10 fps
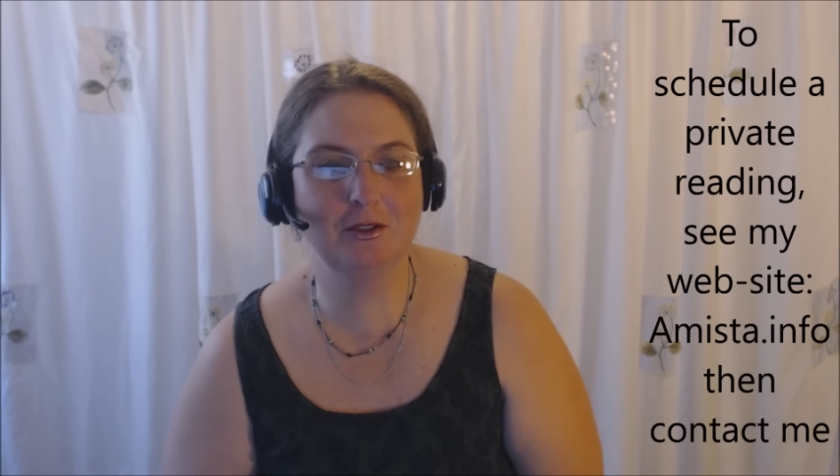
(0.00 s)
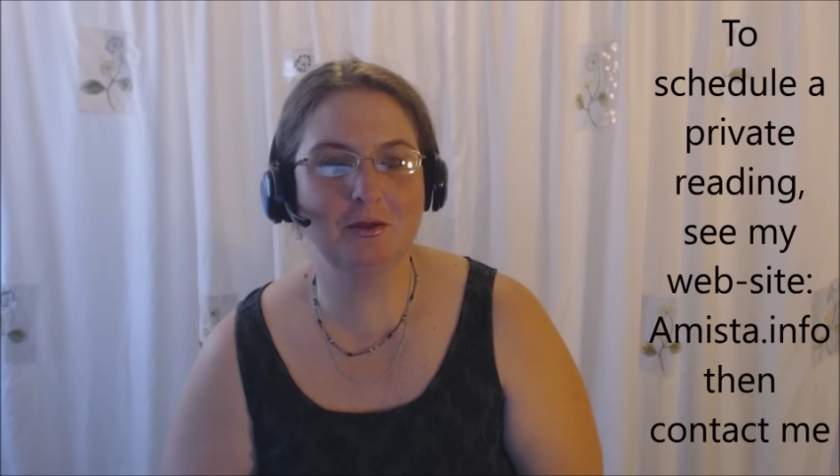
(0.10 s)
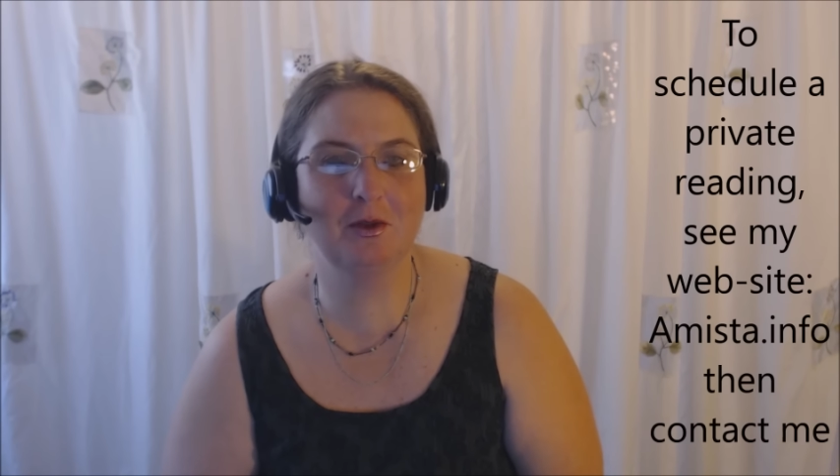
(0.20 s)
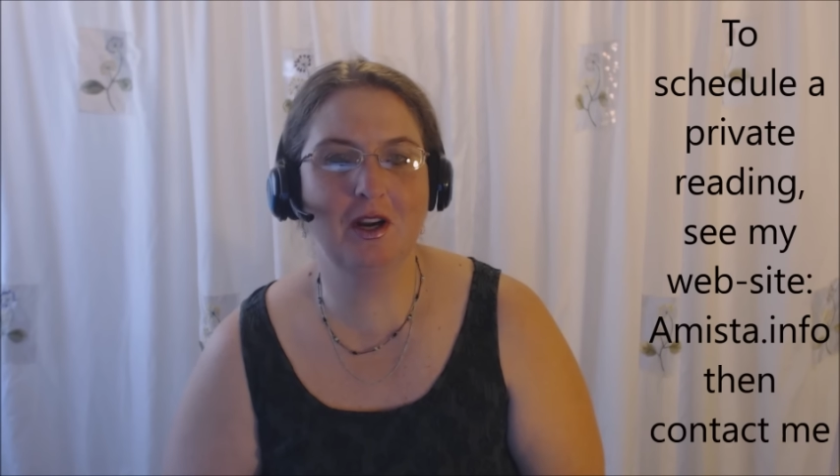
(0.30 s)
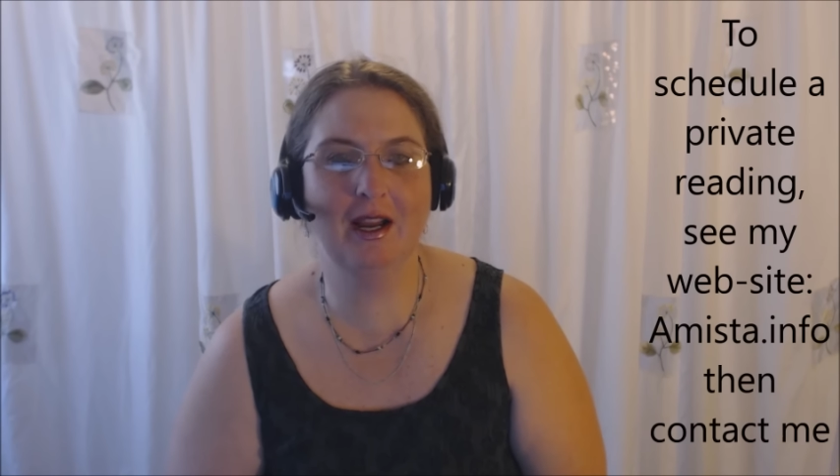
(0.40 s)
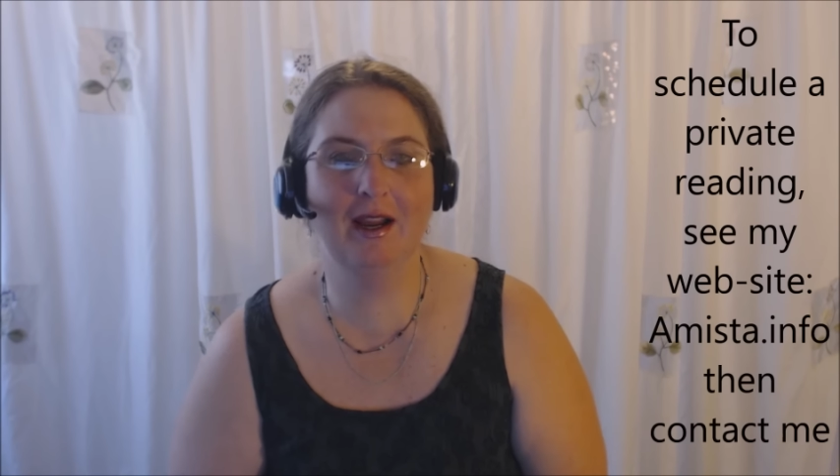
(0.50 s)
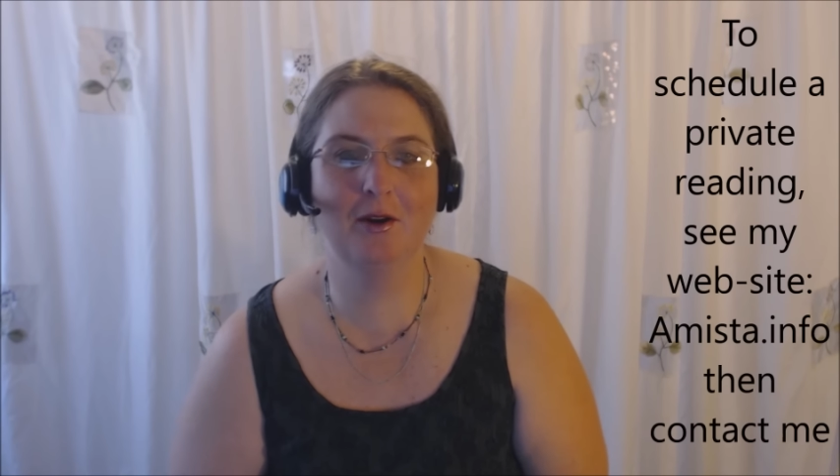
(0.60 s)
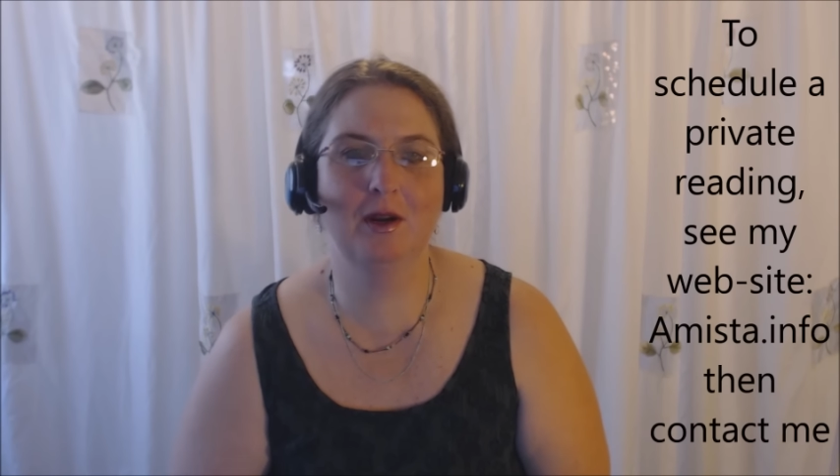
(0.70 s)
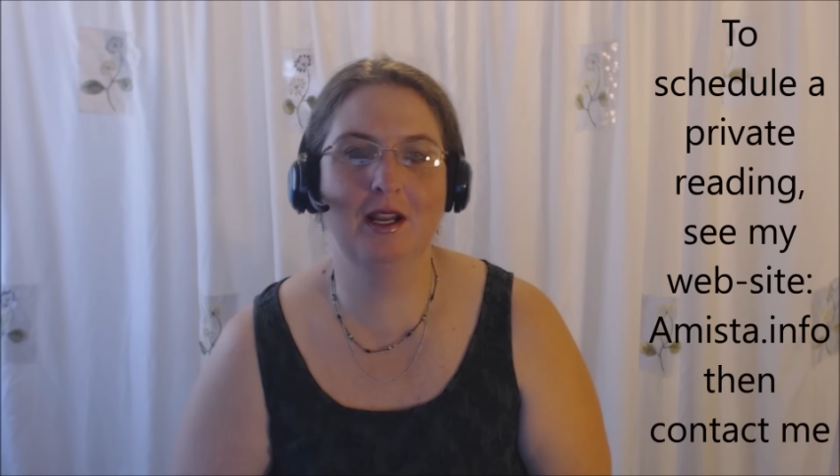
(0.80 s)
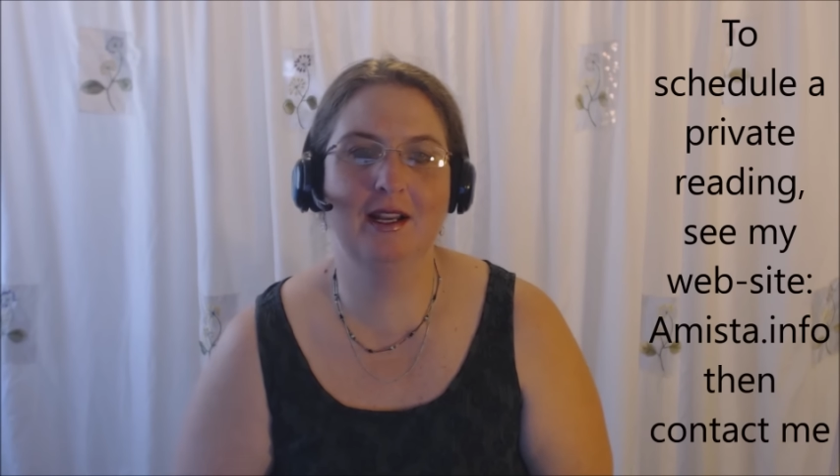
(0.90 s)
you are
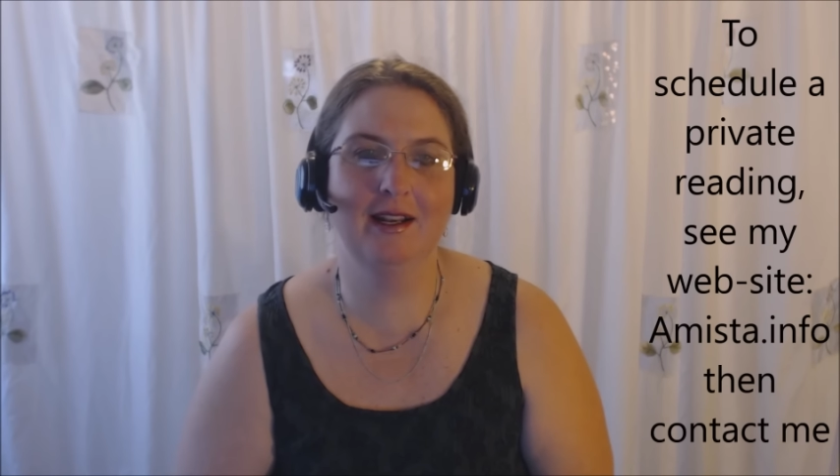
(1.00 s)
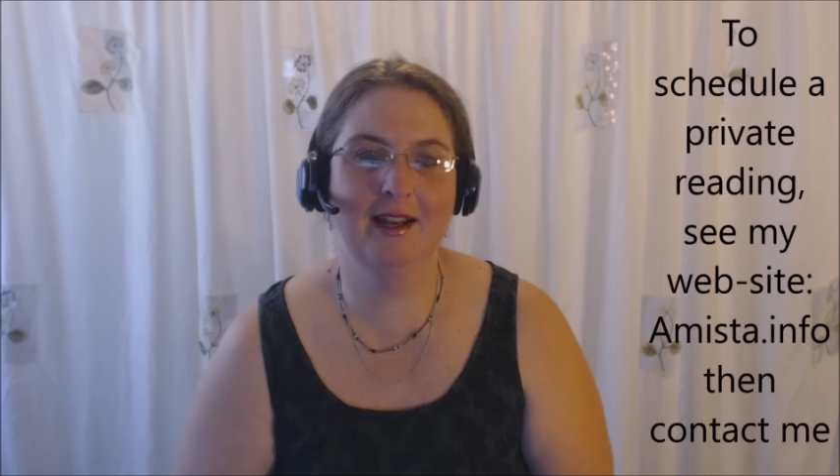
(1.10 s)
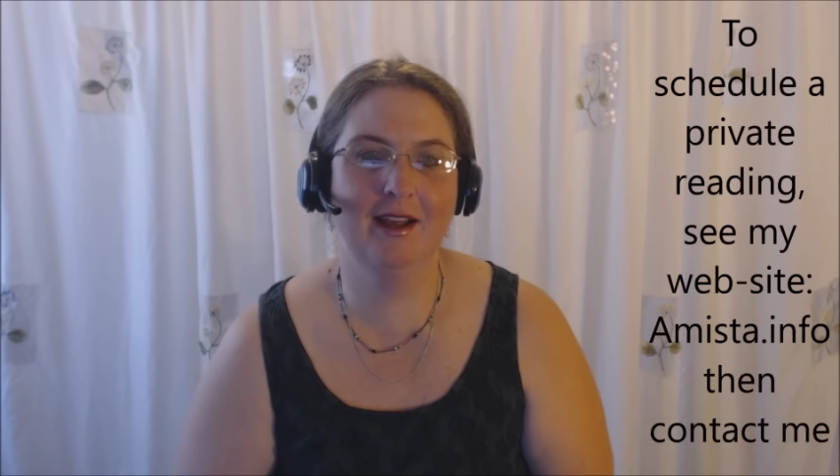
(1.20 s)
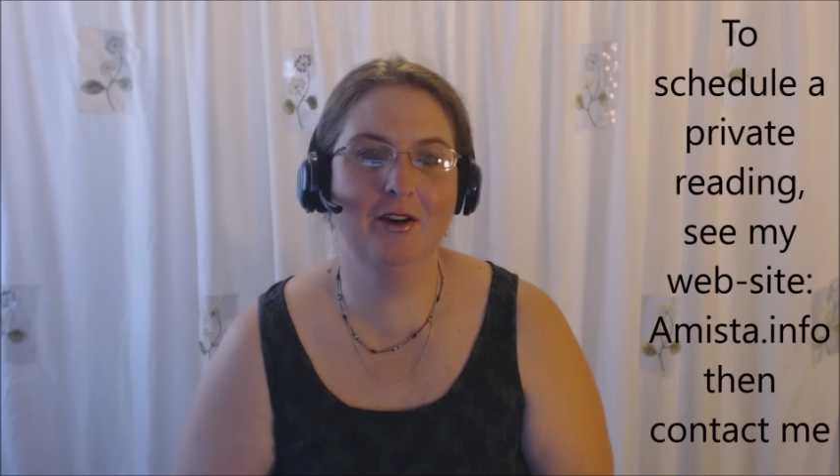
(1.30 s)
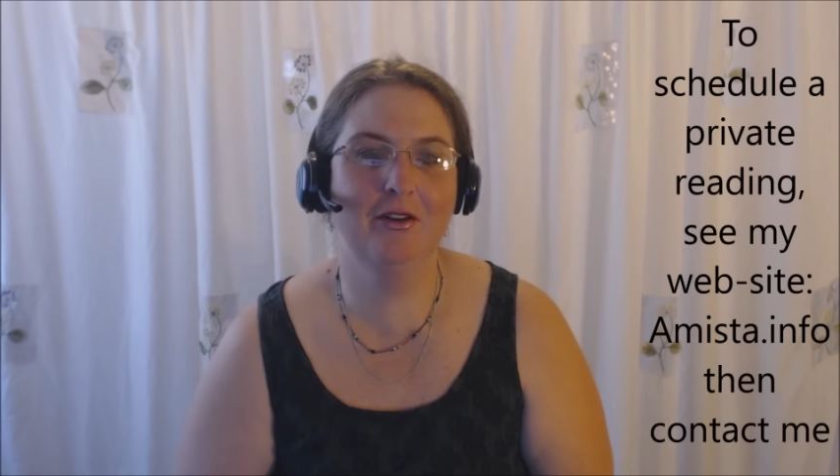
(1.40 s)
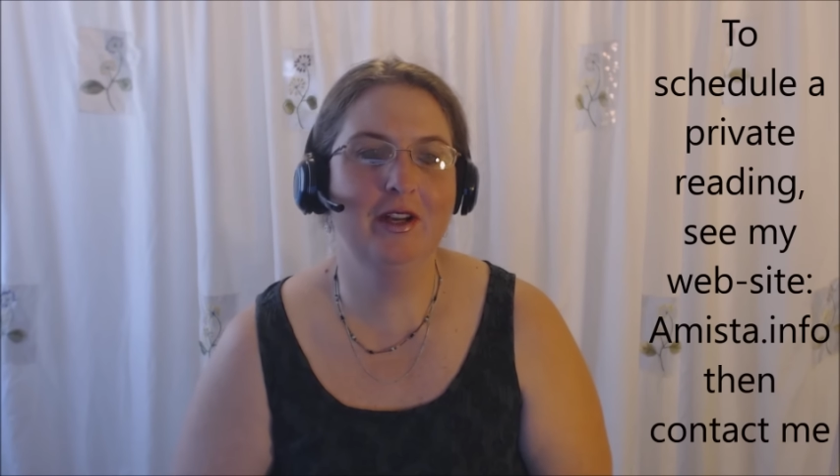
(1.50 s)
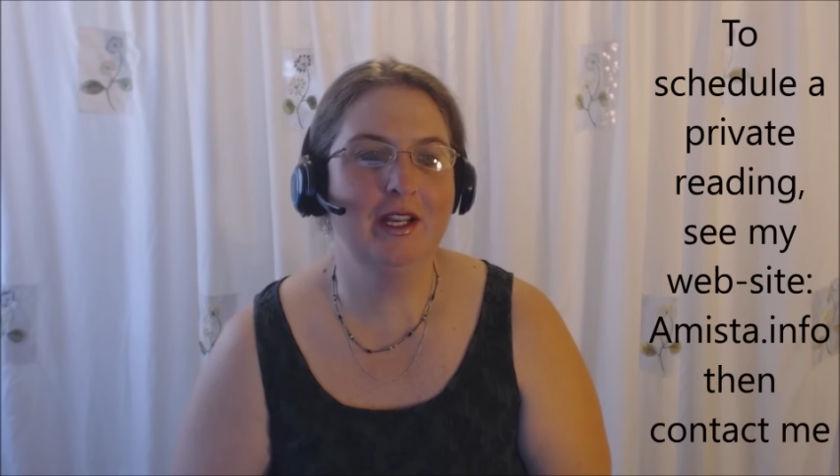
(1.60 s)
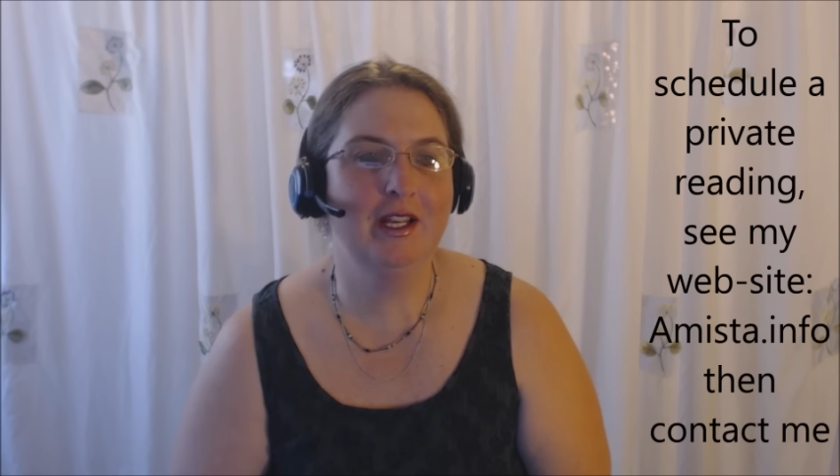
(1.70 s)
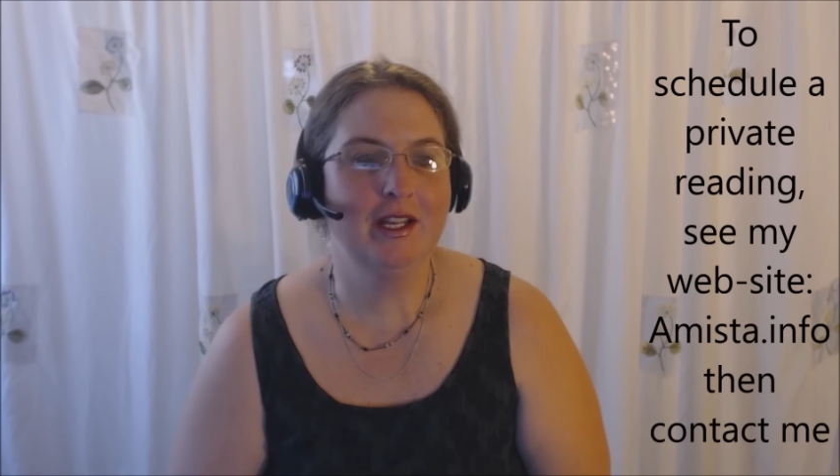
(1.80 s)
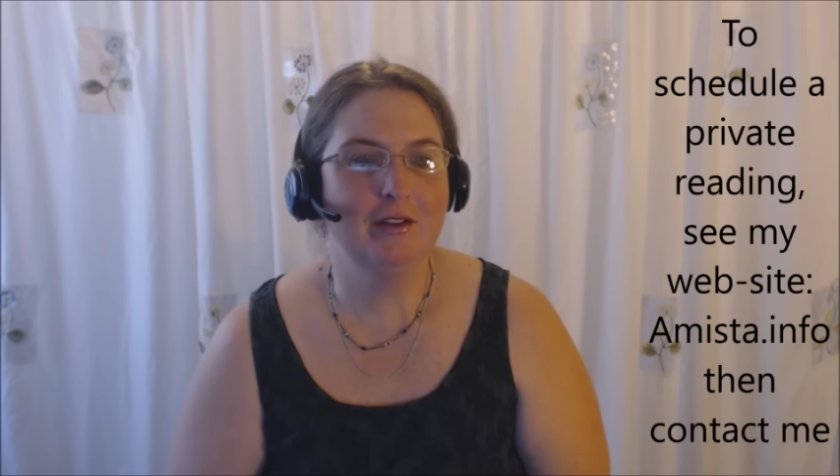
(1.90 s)
at right now,